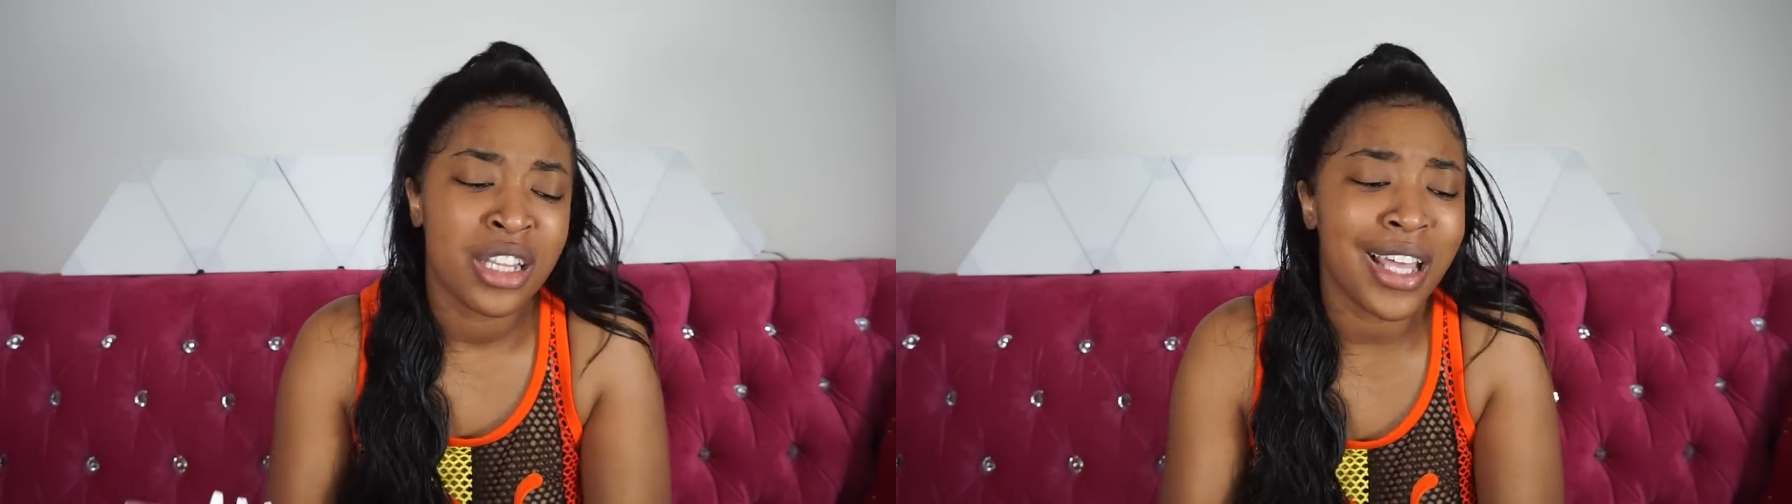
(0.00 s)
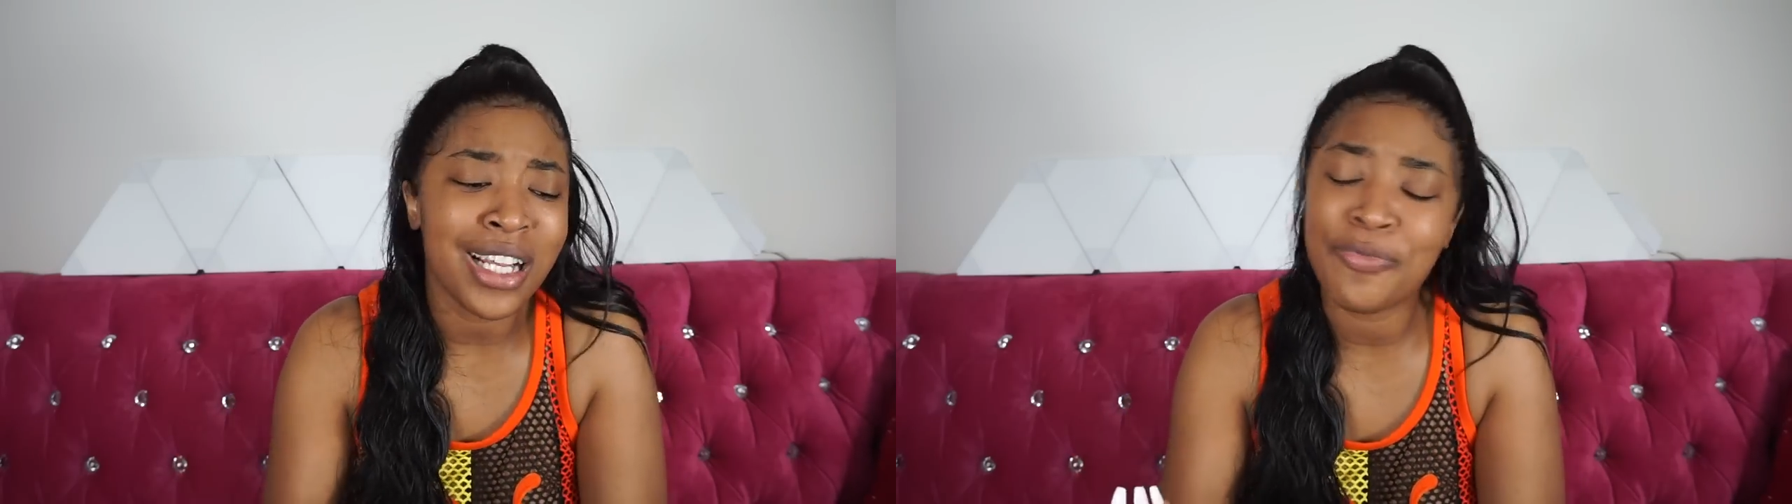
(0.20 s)

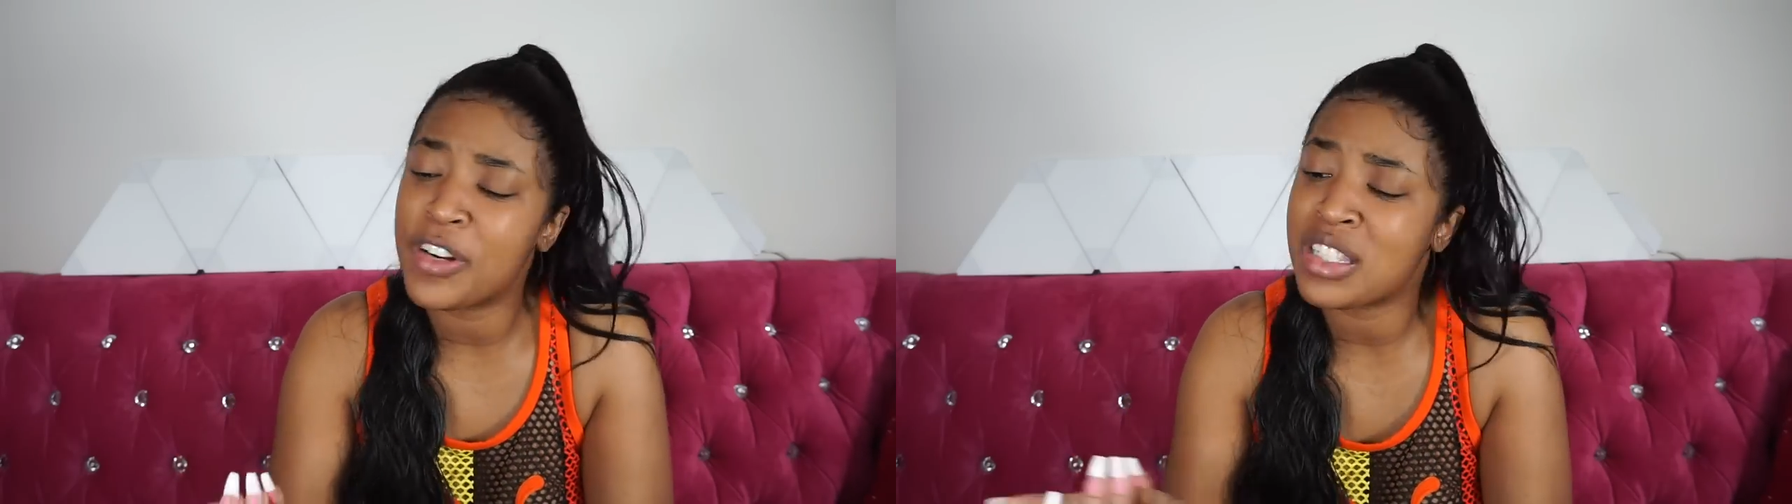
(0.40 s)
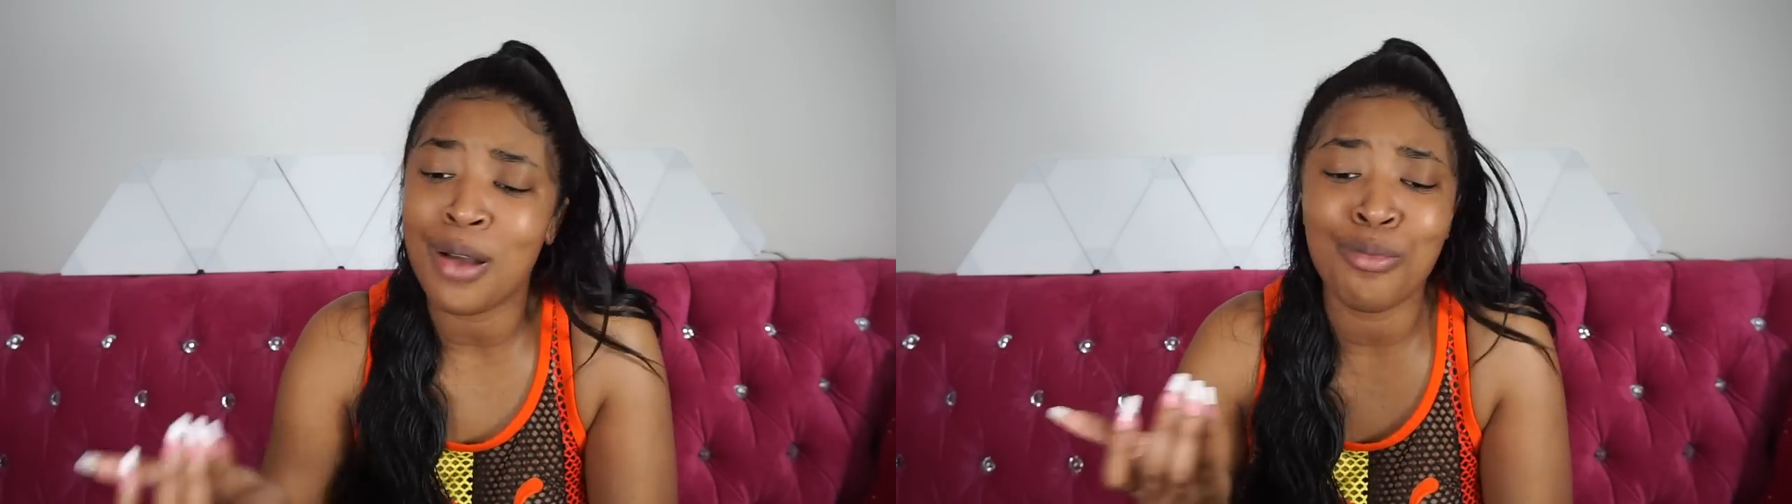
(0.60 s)
Then
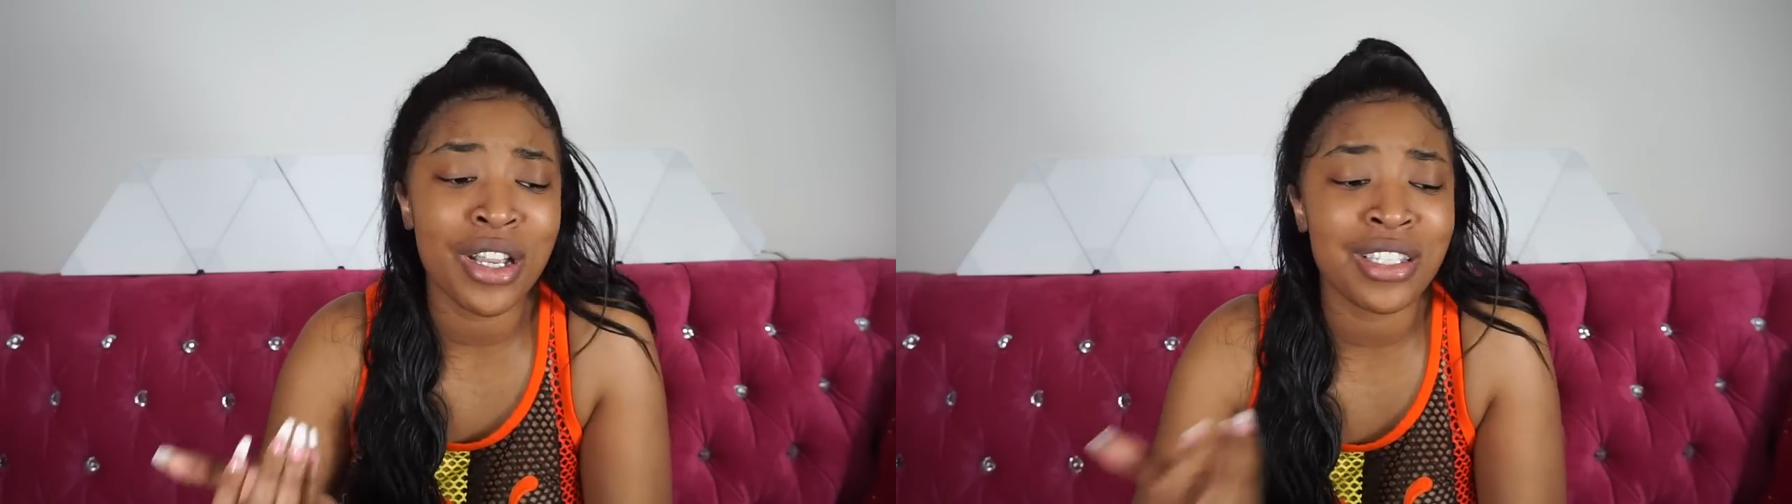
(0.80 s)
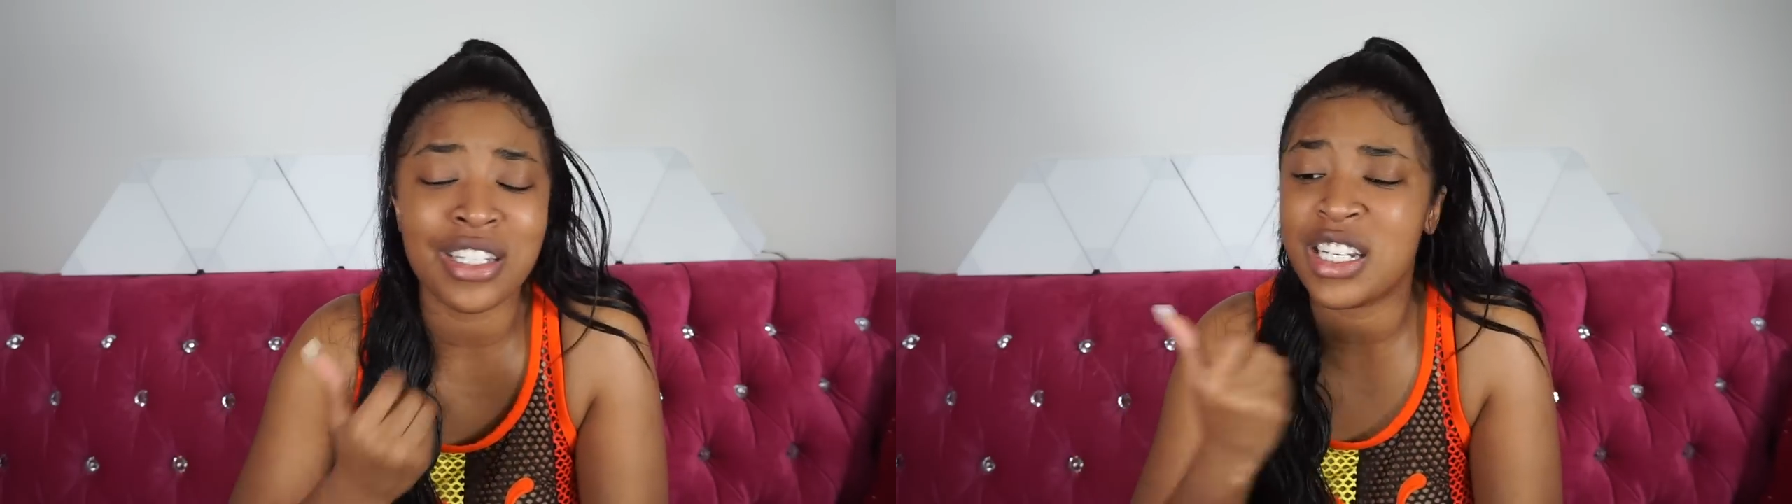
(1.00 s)
for some
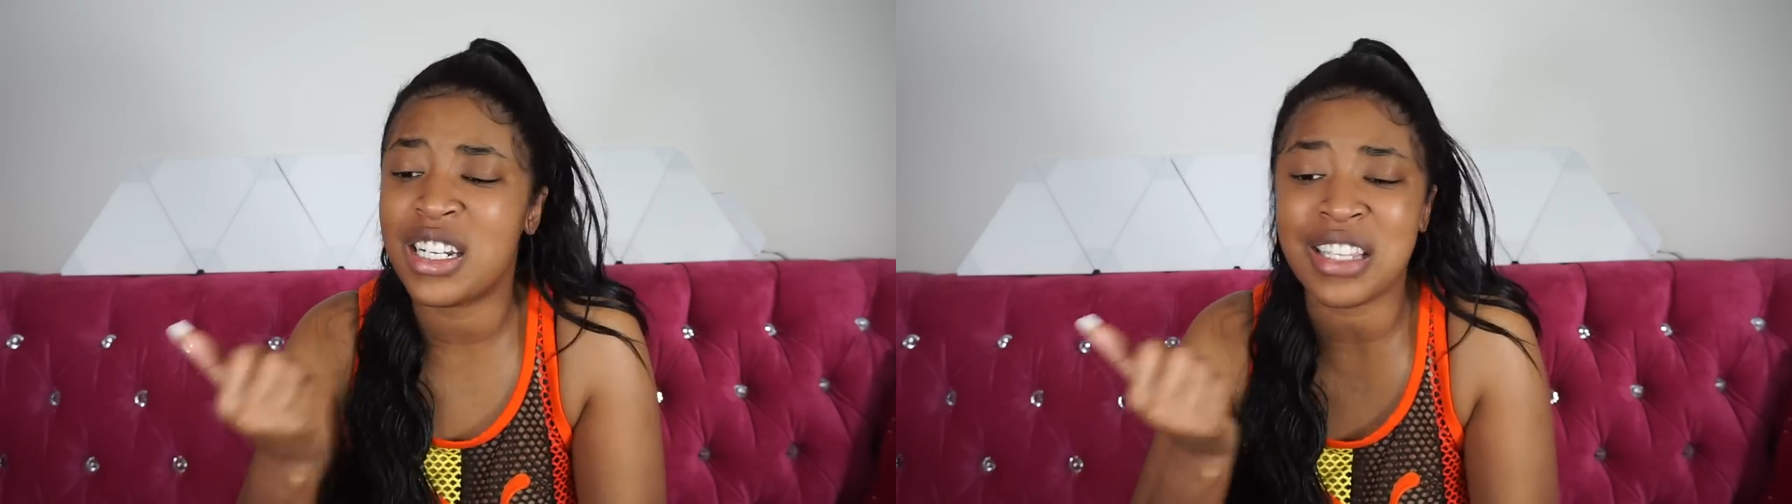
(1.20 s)
reason she